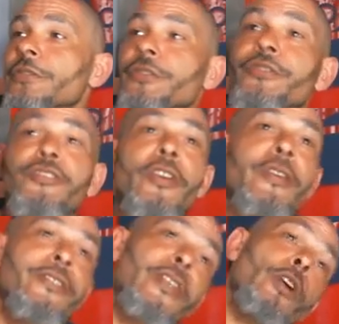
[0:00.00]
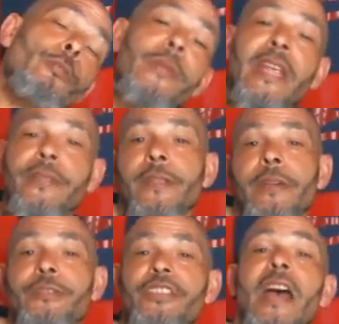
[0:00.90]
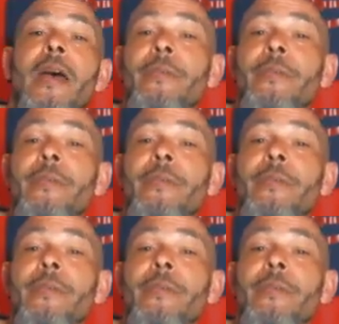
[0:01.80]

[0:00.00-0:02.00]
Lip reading: just help make their job